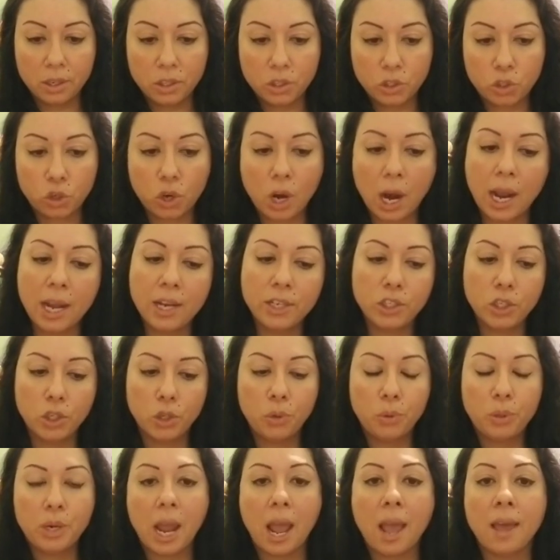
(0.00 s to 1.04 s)
trying to
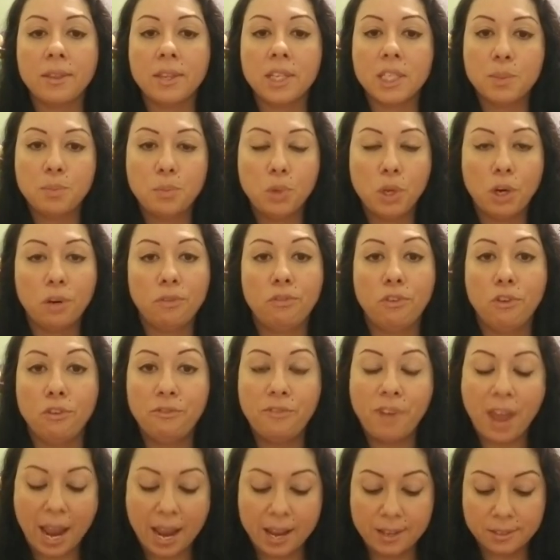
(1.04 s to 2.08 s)
create this beautiful
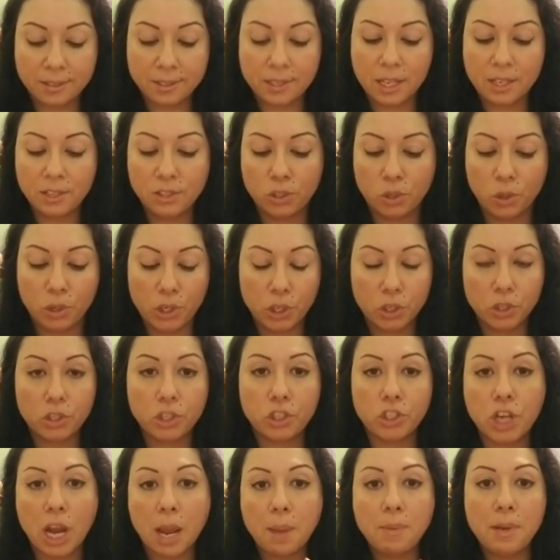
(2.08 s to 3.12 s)
vase and so you're
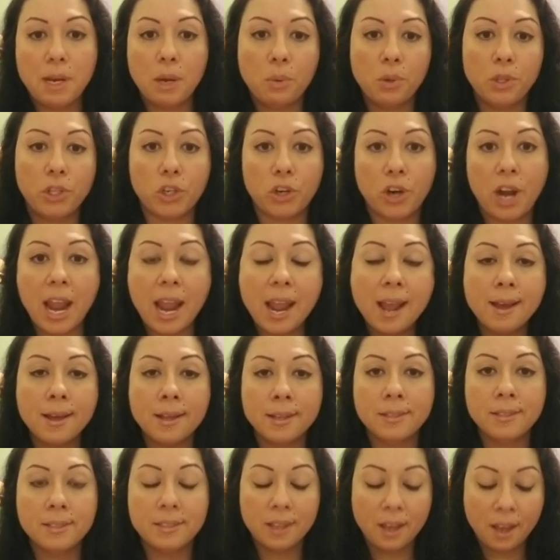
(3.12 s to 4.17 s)
shaping it with your
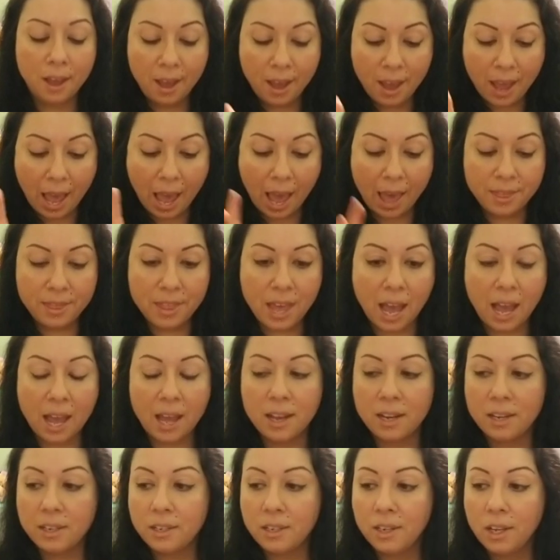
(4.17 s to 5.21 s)
hands and
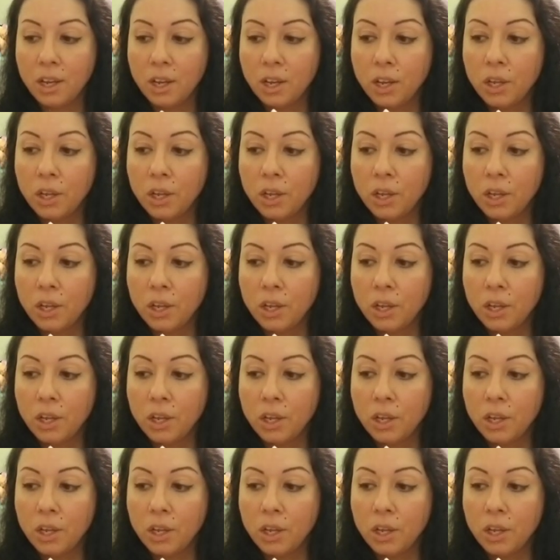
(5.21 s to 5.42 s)
then